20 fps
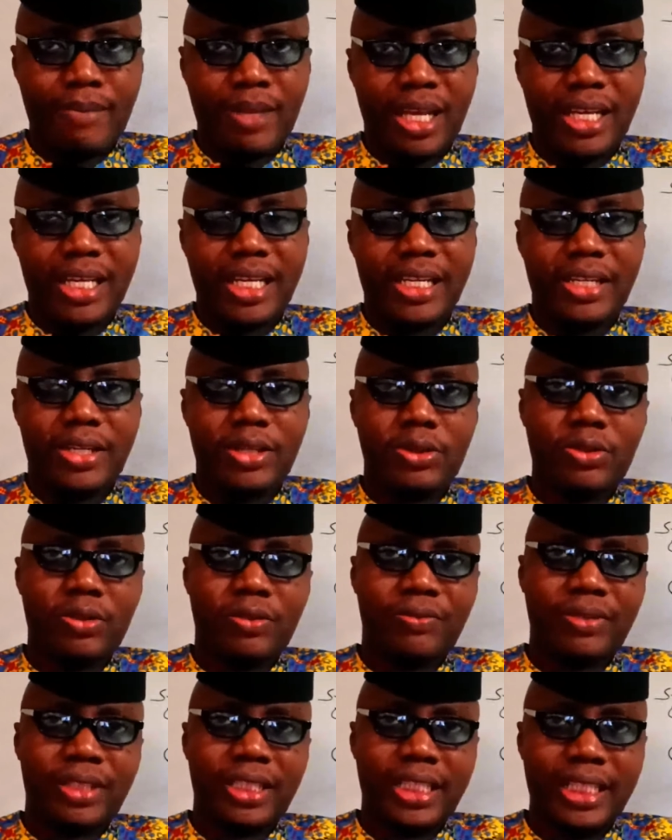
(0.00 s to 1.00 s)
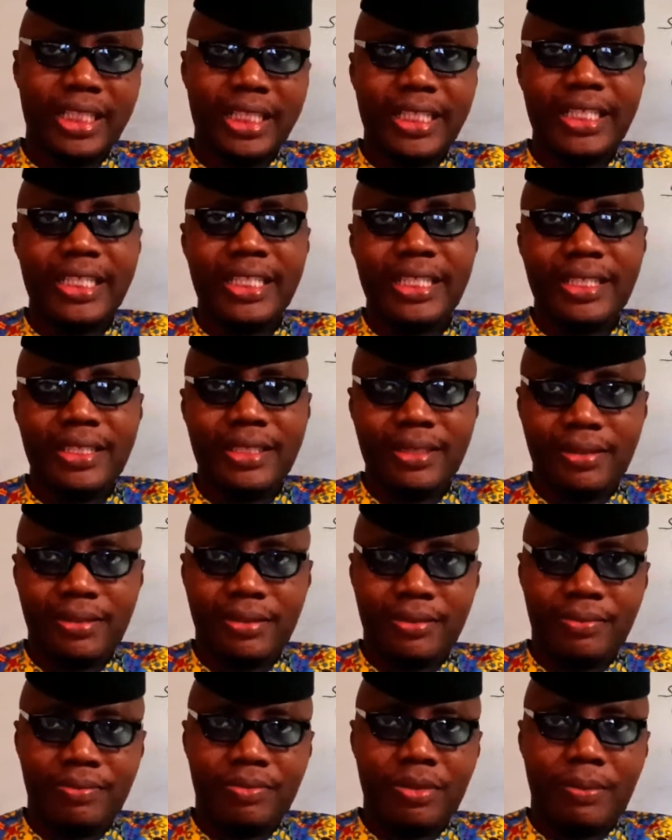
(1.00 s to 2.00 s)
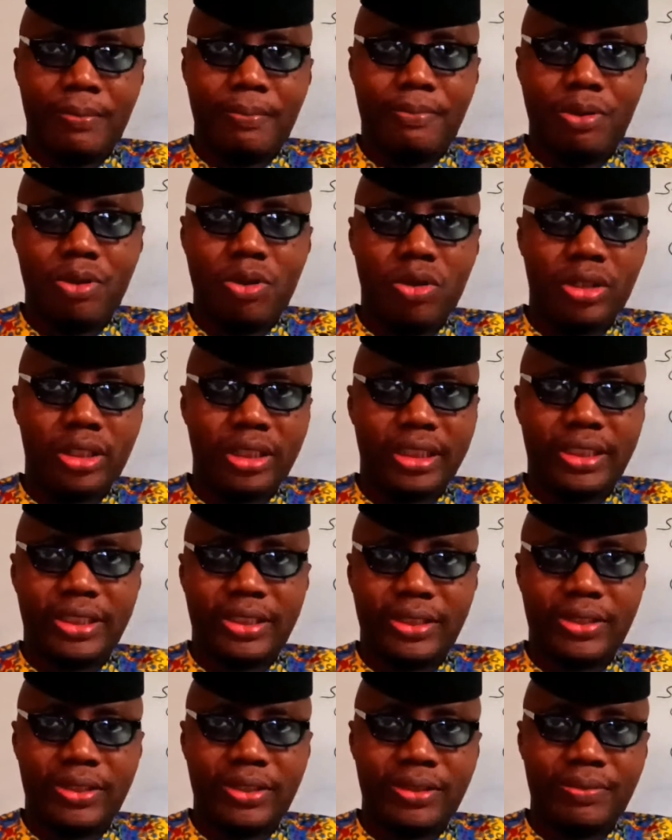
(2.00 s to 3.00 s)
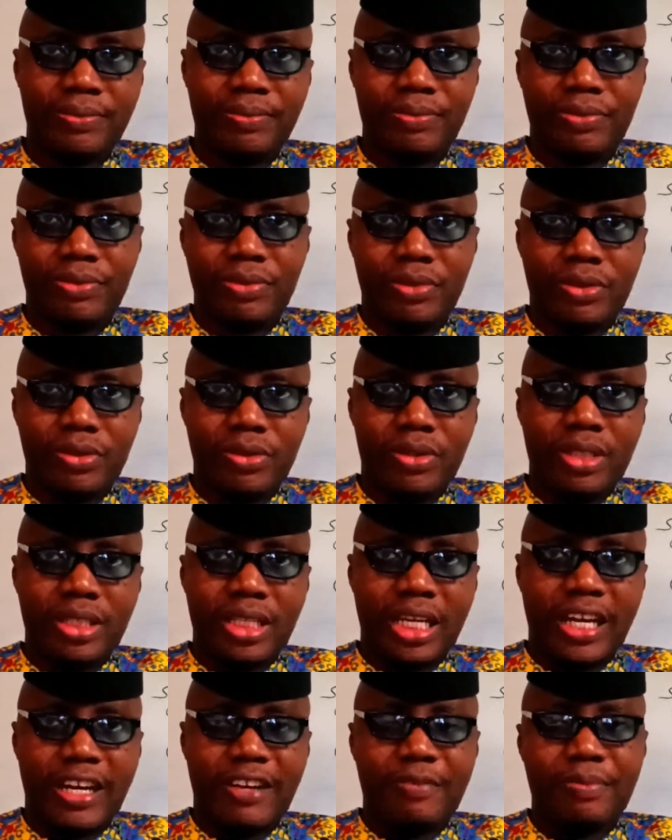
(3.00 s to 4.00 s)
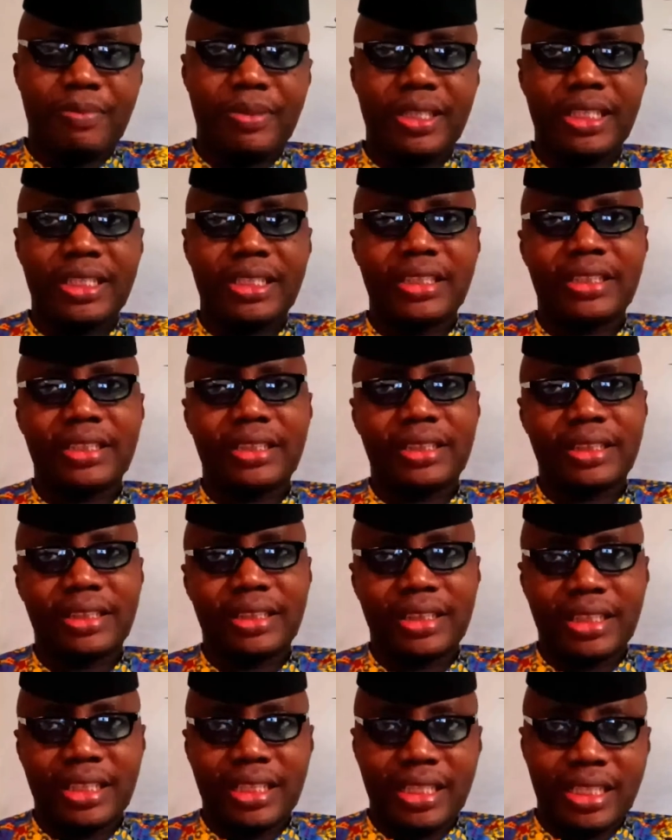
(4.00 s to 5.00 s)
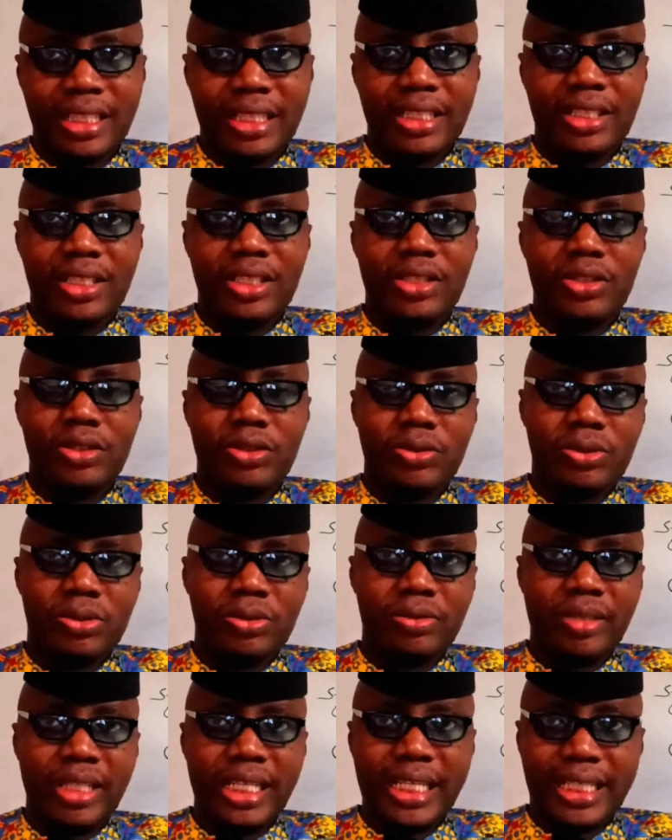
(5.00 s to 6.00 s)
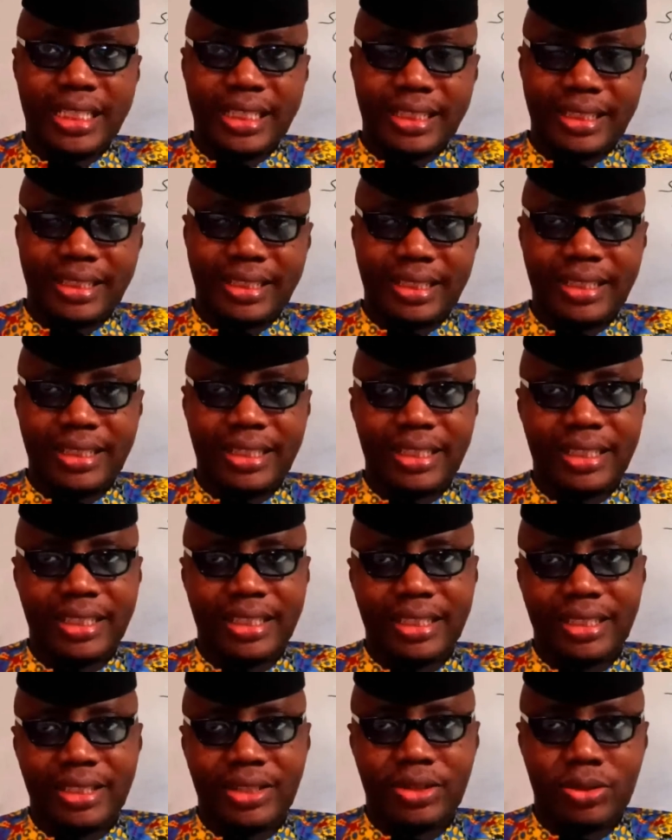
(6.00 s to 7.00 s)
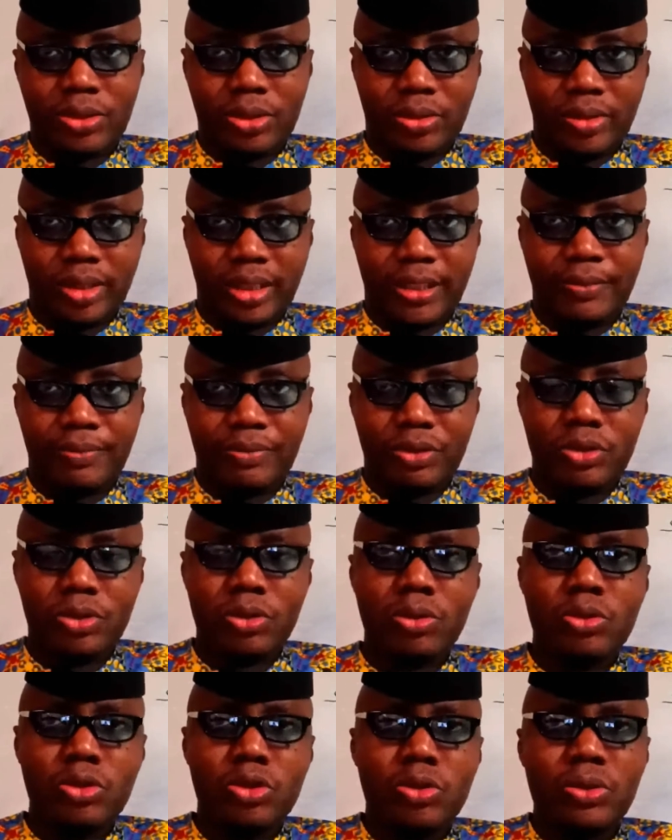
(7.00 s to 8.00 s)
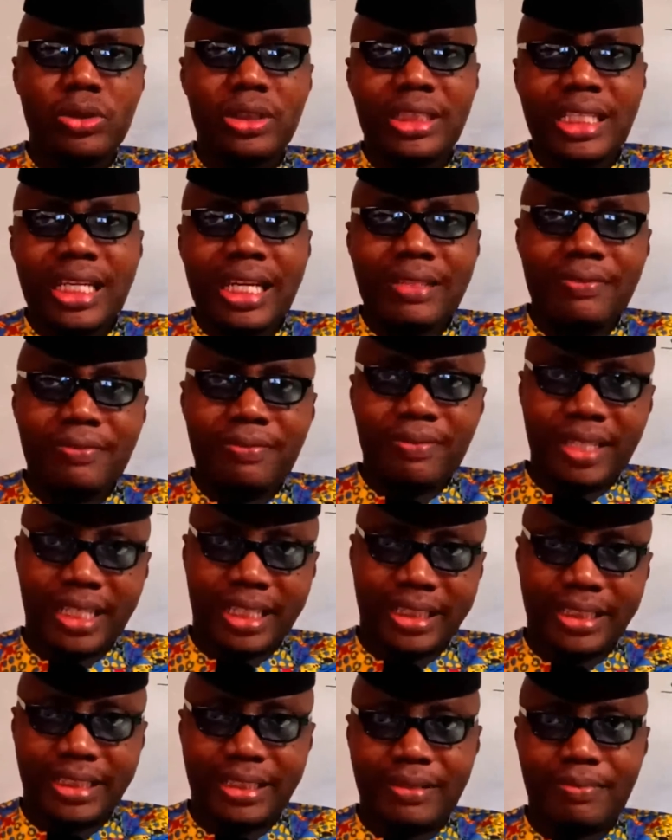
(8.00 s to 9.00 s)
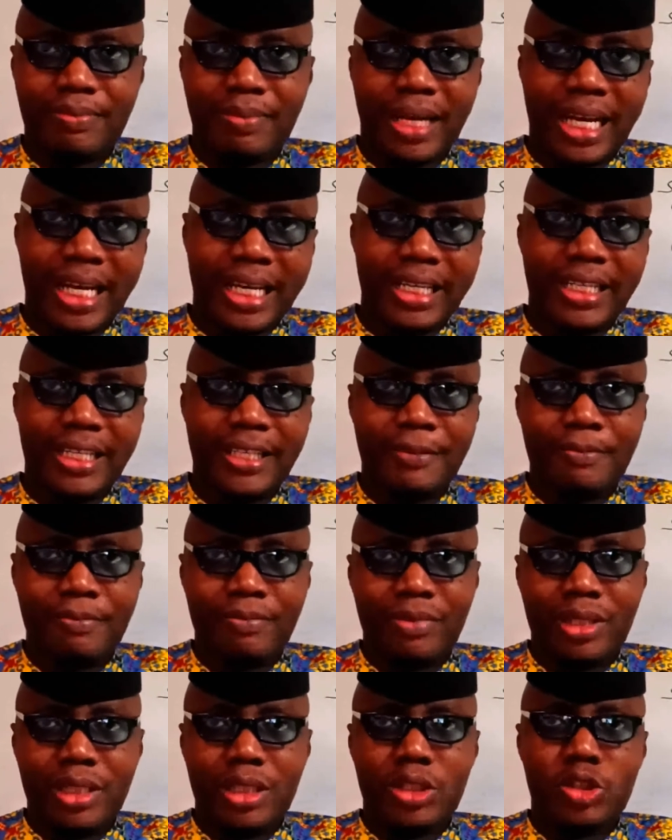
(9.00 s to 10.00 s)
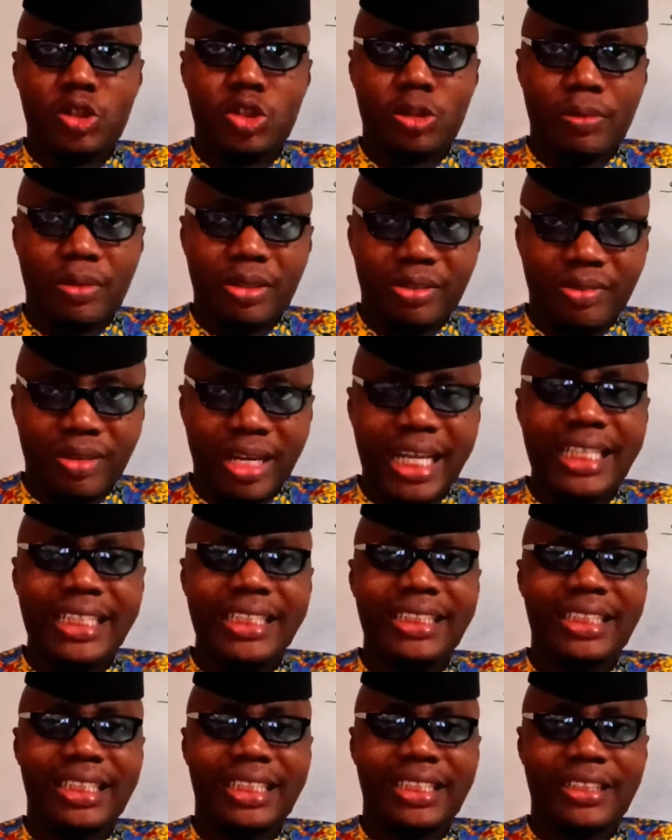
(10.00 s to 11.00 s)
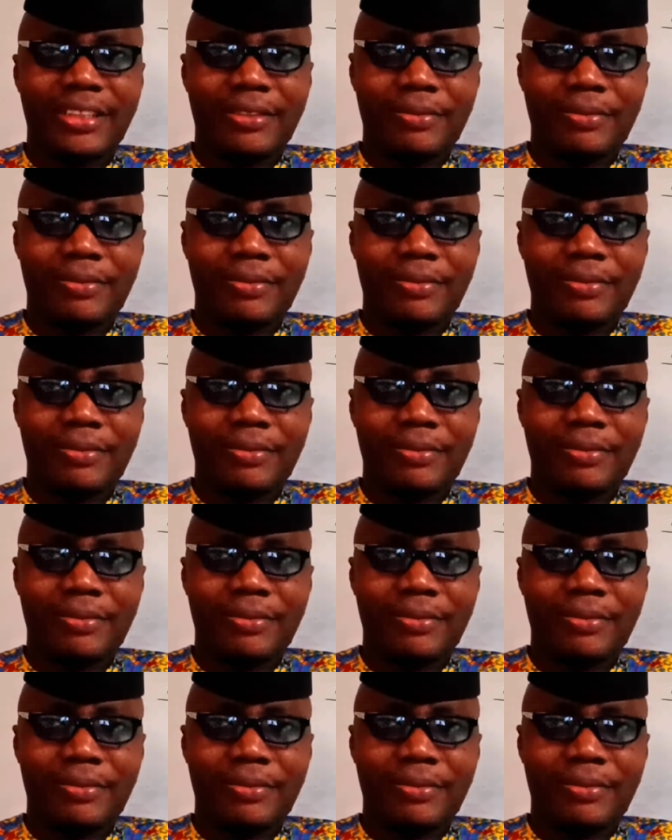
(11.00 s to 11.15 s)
a lot of key points have been raised in the story. So you start first by summarizing